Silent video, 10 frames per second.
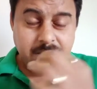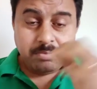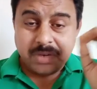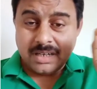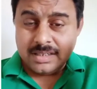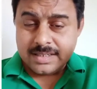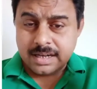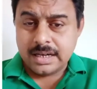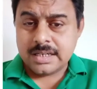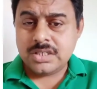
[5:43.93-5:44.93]
But this
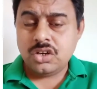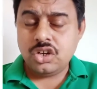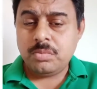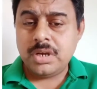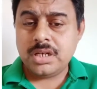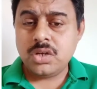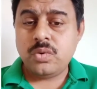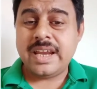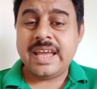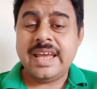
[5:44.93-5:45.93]
clergy and nobility
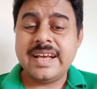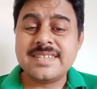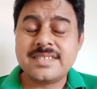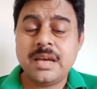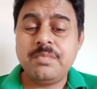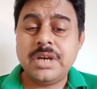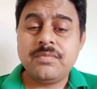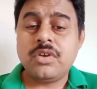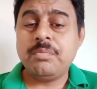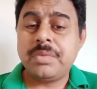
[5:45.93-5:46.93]
were exempted
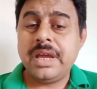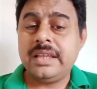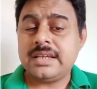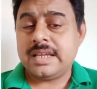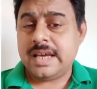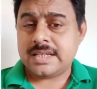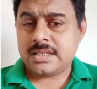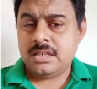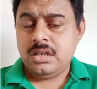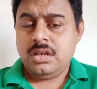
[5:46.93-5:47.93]
from paying the tax.
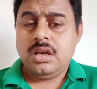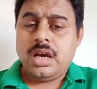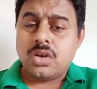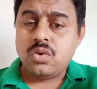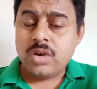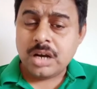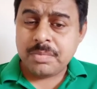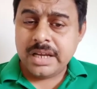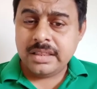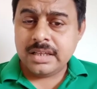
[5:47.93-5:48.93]
And who are
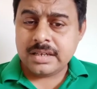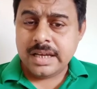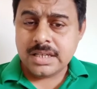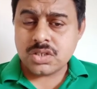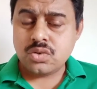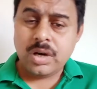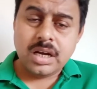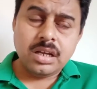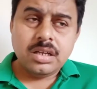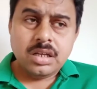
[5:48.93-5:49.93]
paying the tax? Who
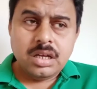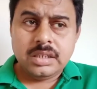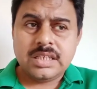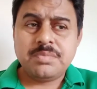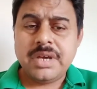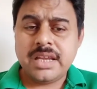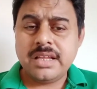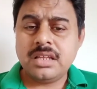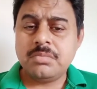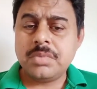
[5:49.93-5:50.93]
are just bearing
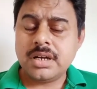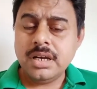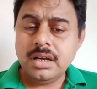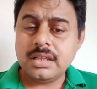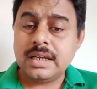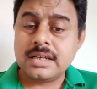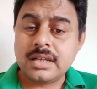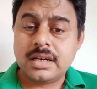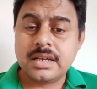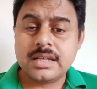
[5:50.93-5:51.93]
the burden? The
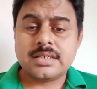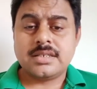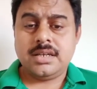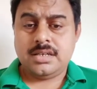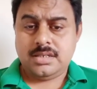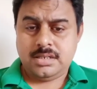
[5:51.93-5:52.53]
third estate.